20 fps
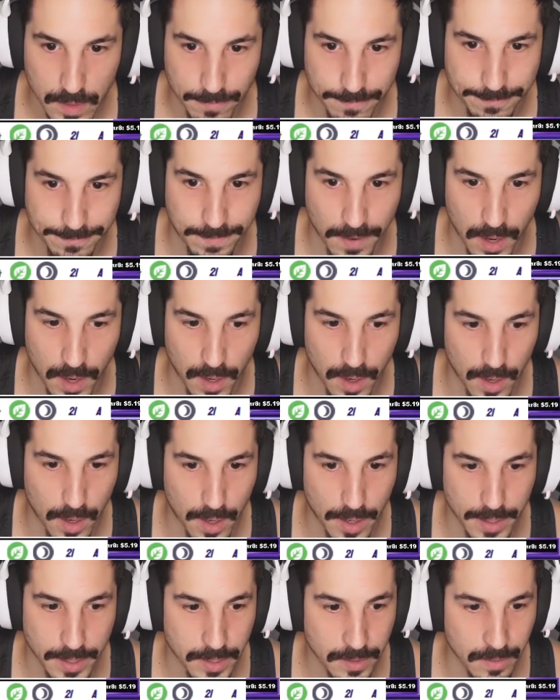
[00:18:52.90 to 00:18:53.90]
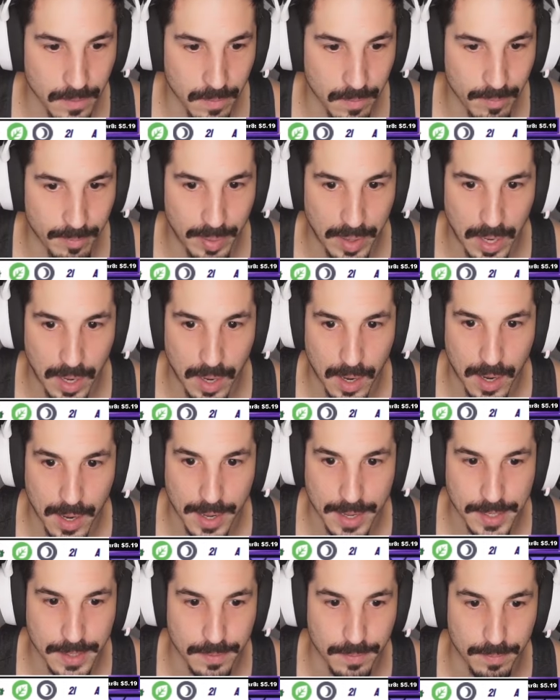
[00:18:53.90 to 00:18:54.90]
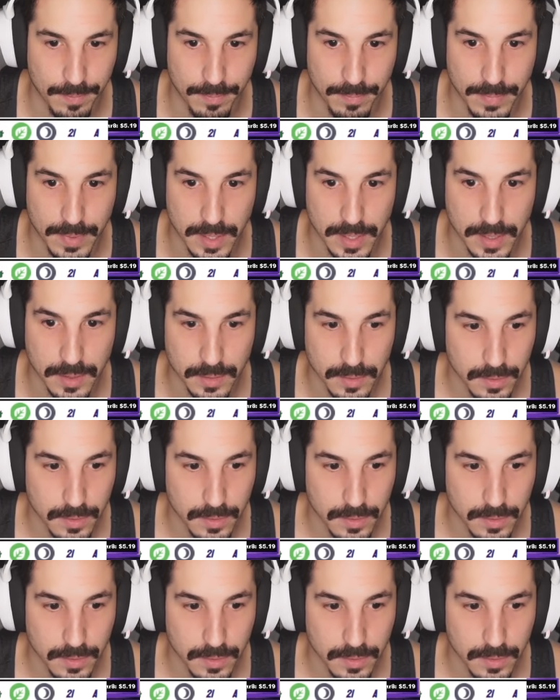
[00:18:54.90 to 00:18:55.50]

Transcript: Fine by me.